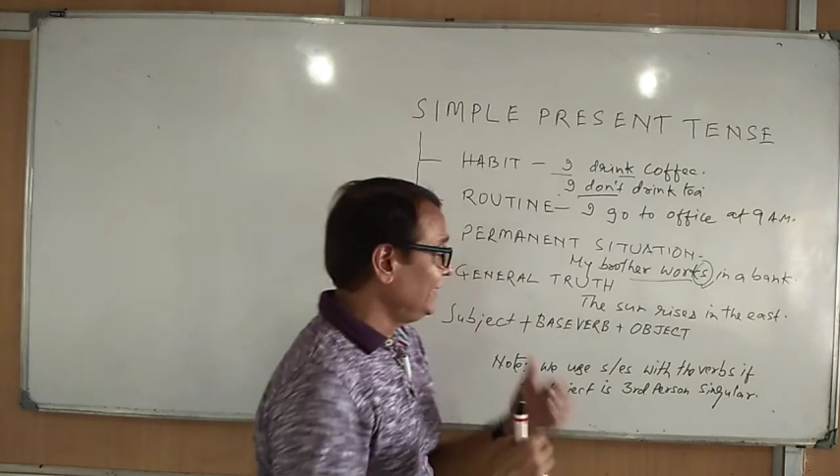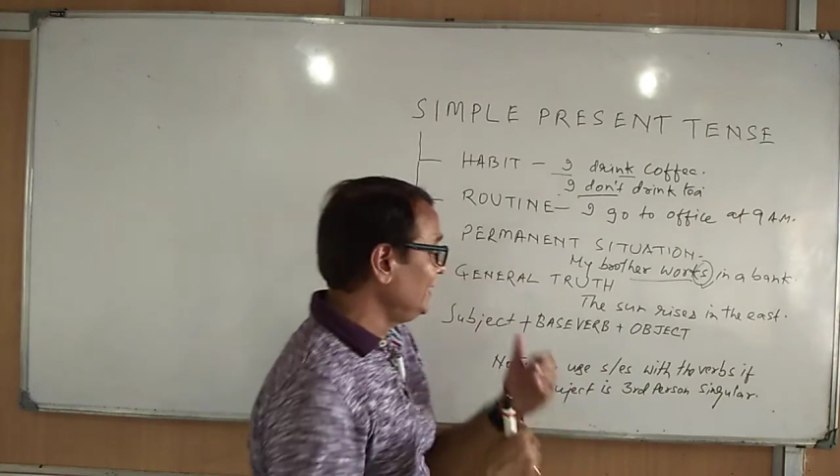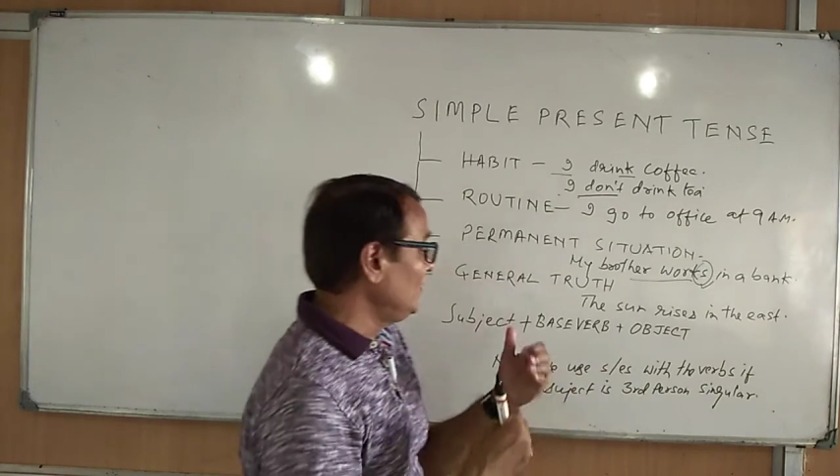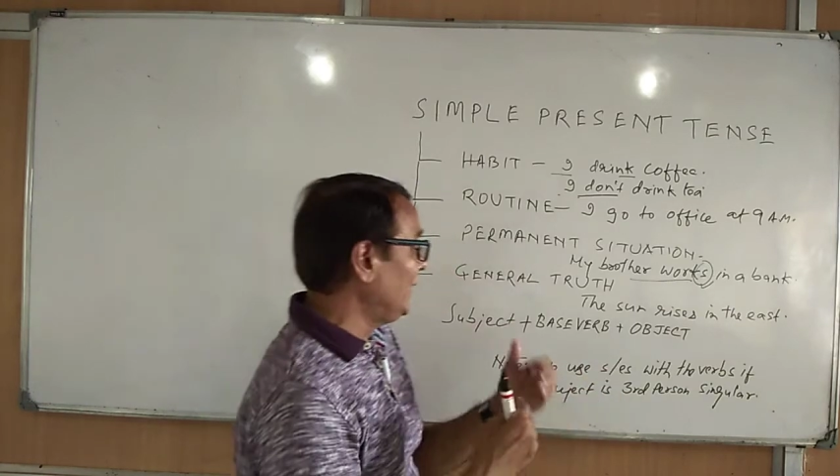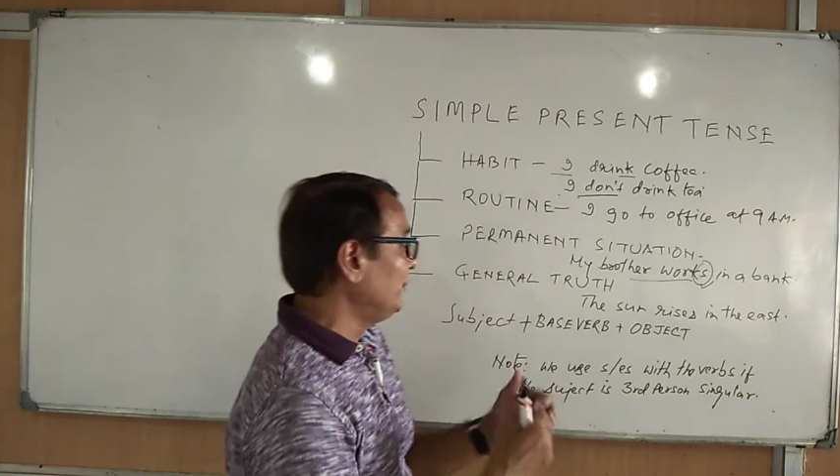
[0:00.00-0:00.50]

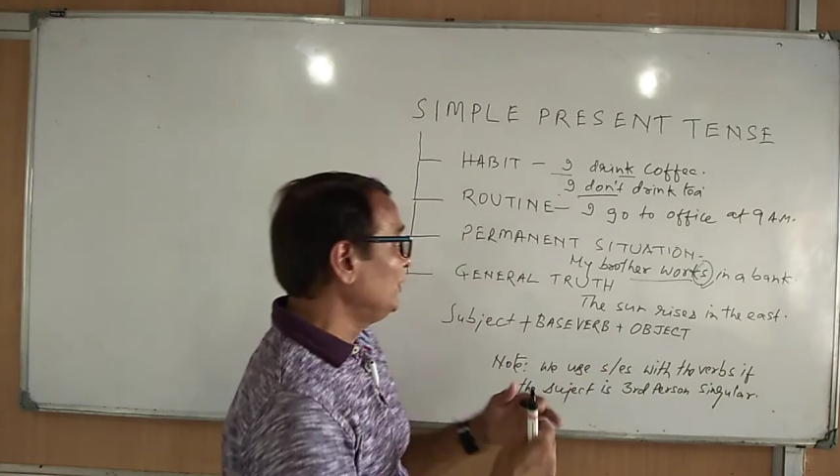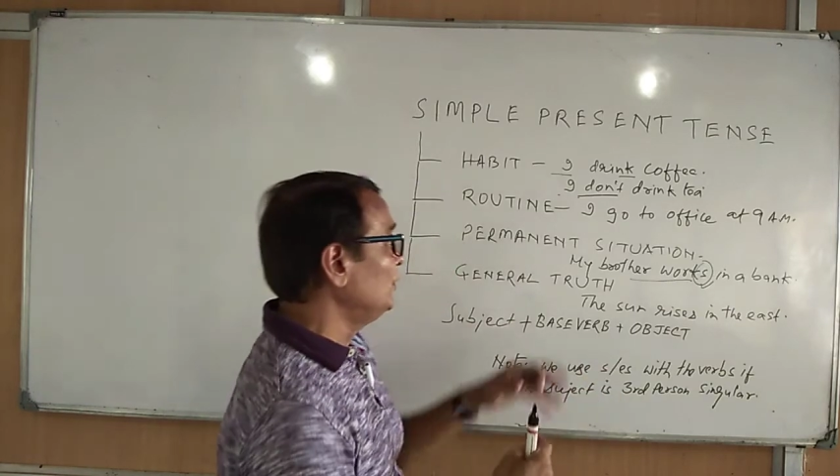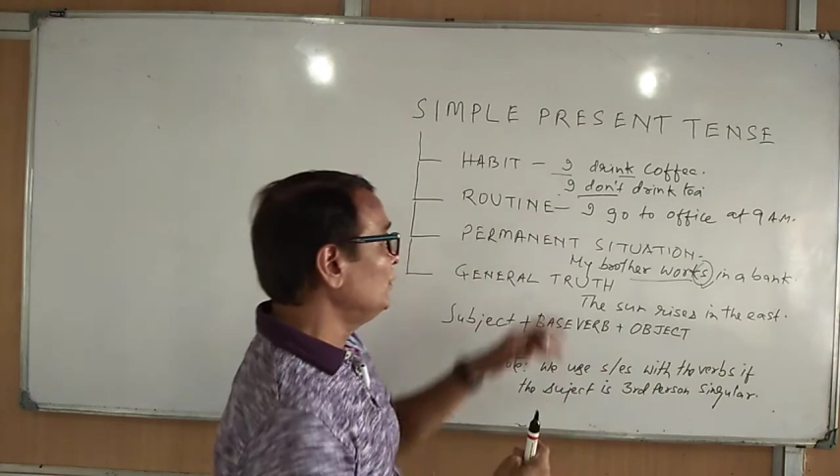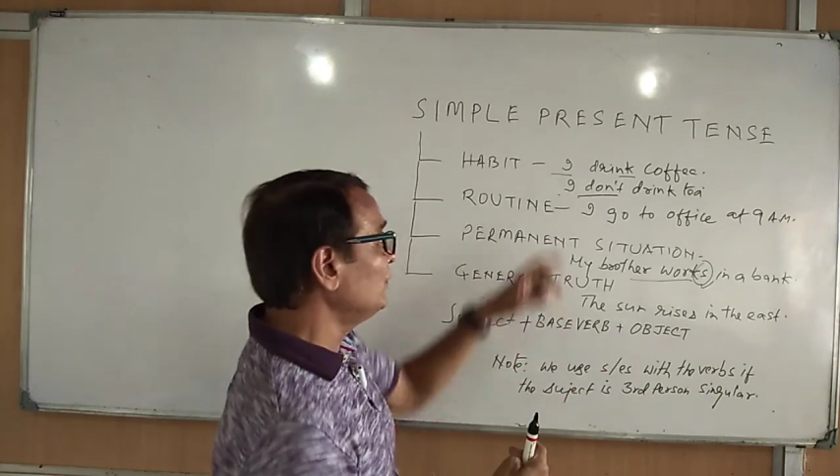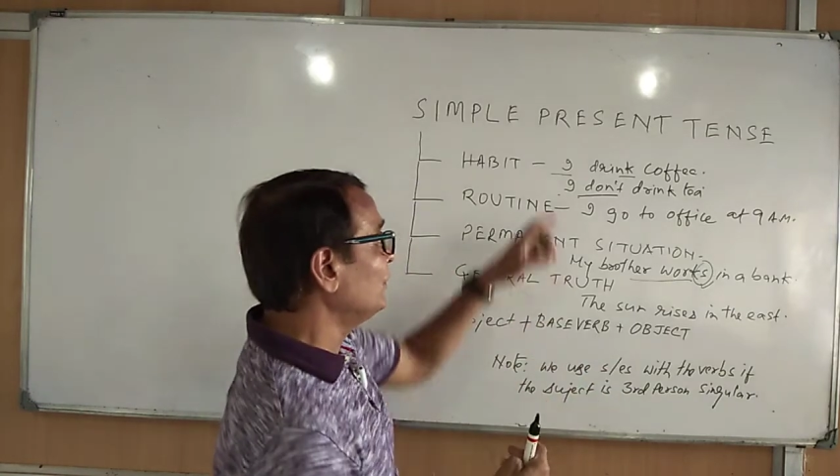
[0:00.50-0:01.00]
then you have to
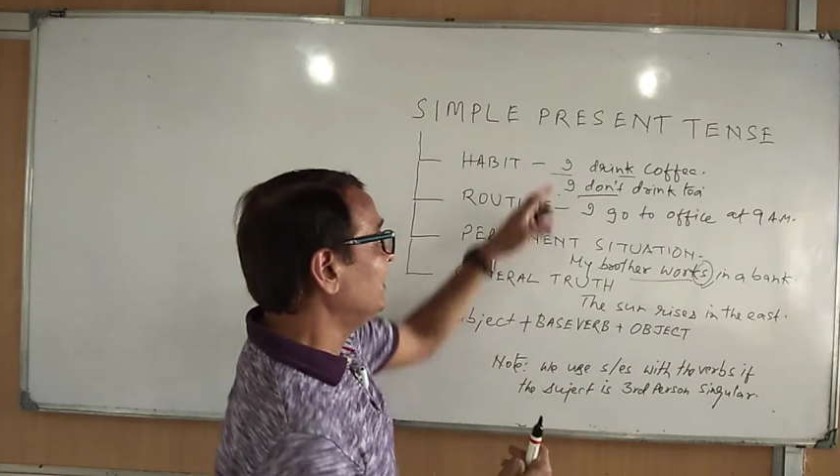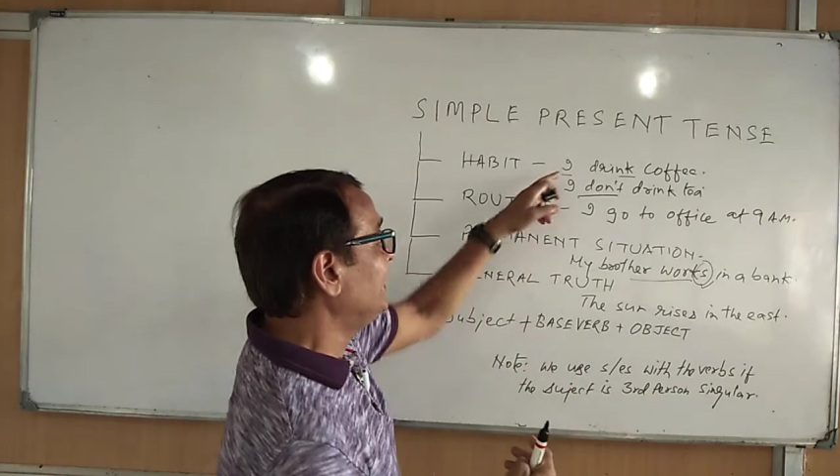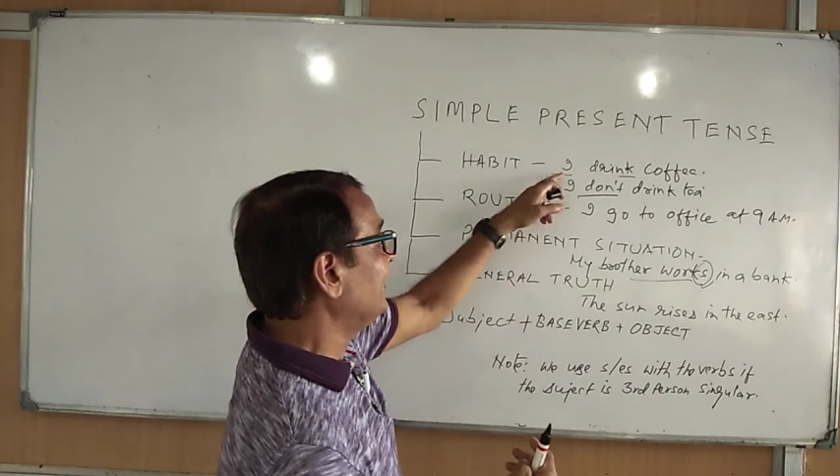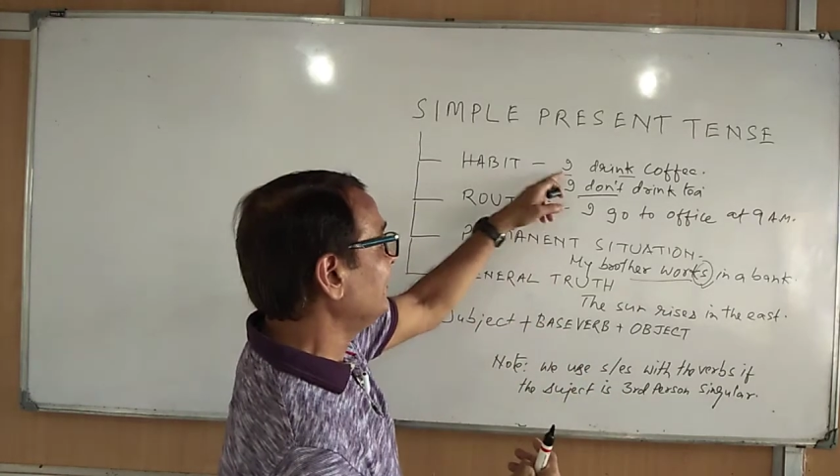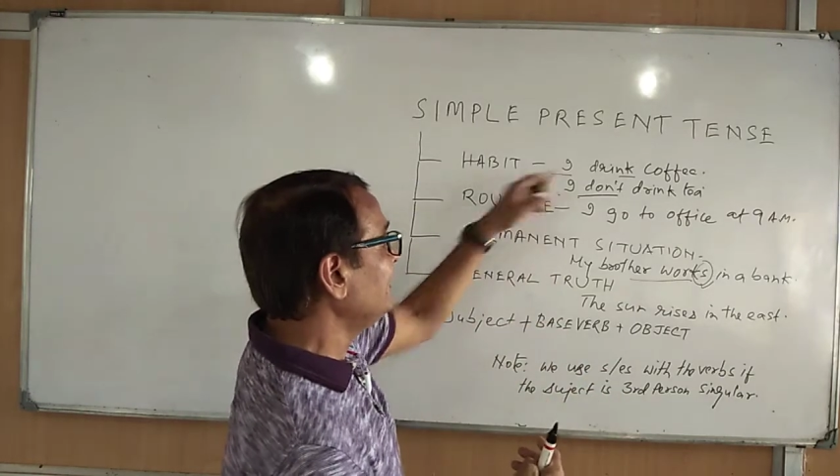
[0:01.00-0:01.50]
use
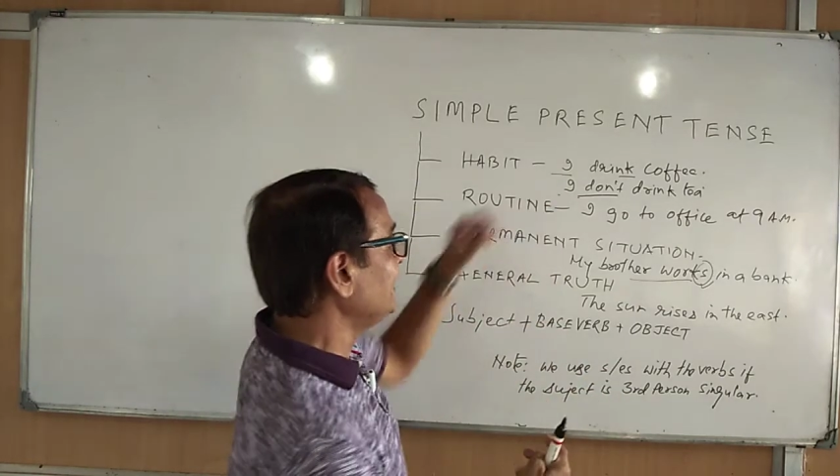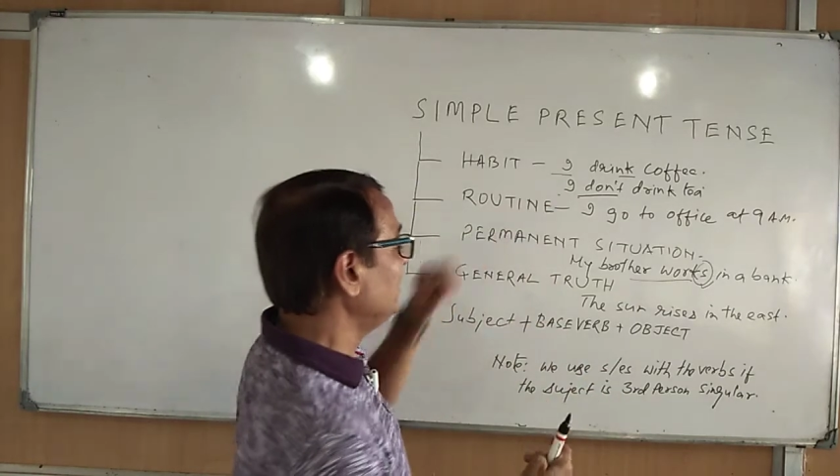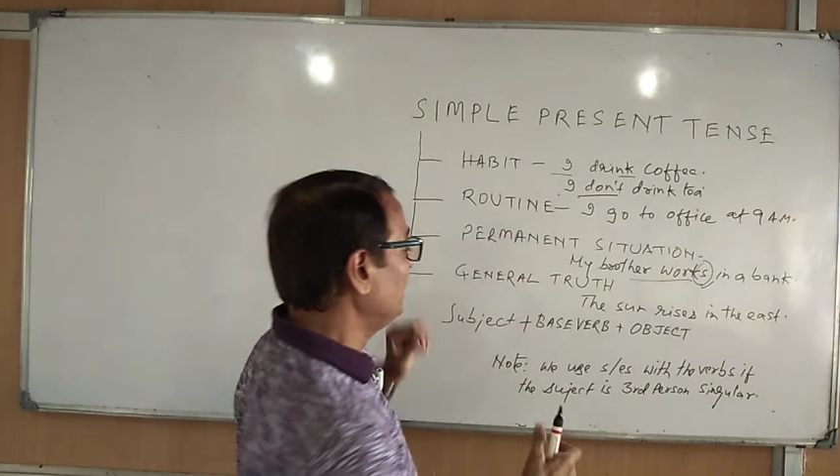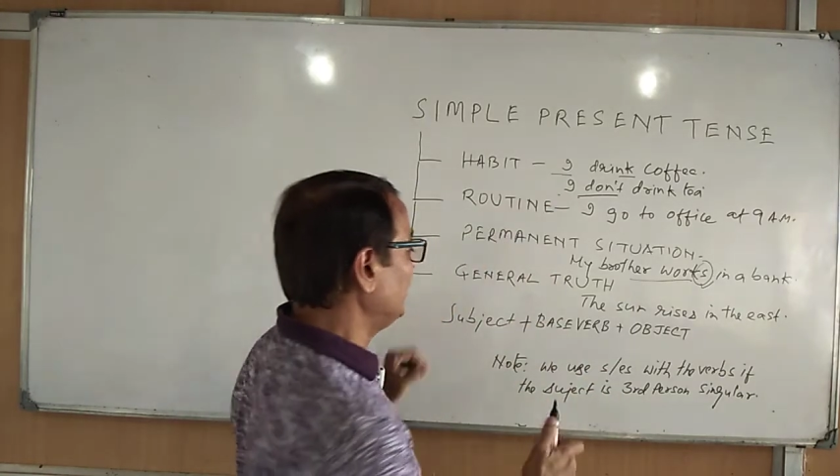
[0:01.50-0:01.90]
doesn't in